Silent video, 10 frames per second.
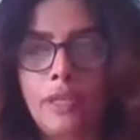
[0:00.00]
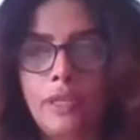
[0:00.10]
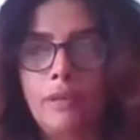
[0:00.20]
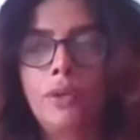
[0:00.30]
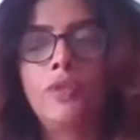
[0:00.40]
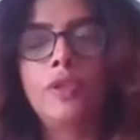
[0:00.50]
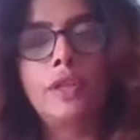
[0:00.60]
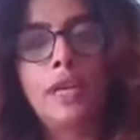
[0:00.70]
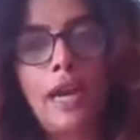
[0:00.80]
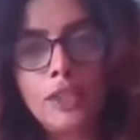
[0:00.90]
with
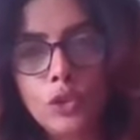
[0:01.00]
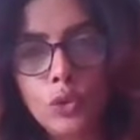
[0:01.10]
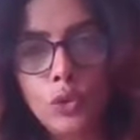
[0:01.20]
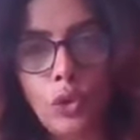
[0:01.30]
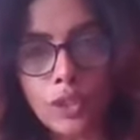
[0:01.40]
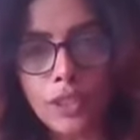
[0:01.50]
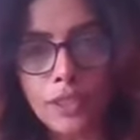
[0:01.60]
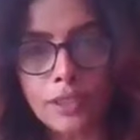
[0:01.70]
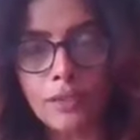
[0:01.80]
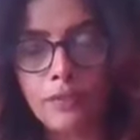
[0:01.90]
with regards to
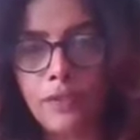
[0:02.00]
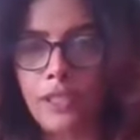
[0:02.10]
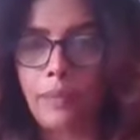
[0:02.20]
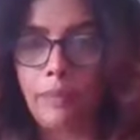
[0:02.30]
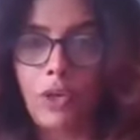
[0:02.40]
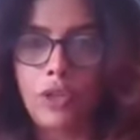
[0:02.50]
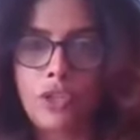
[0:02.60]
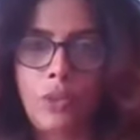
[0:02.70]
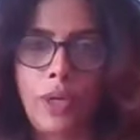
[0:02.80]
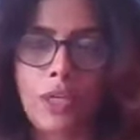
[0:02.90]
doctors,
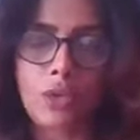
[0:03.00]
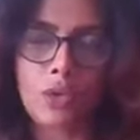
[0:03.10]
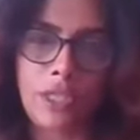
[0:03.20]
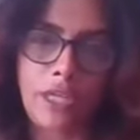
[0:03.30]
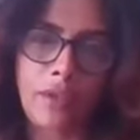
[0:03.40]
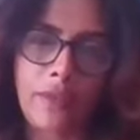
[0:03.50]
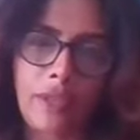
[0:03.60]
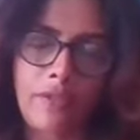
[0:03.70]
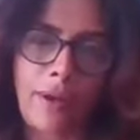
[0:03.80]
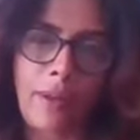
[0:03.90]
because you are associated
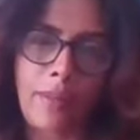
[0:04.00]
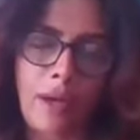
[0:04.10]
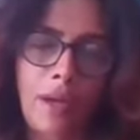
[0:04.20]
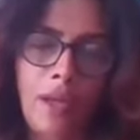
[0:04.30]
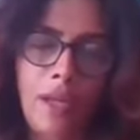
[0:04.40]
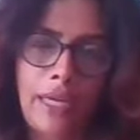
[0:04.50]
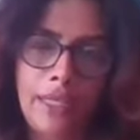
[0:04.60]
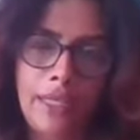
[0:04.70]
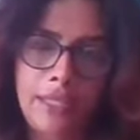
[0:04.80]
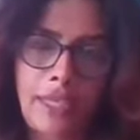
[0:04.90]
with the pharma
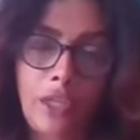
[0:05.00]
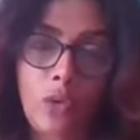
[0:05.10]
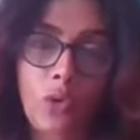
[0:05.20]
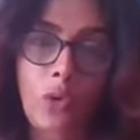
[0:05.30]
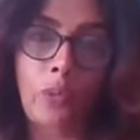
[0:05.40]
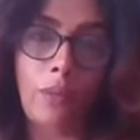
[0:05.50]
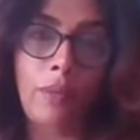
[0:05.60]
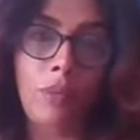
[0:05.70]
industry, and you know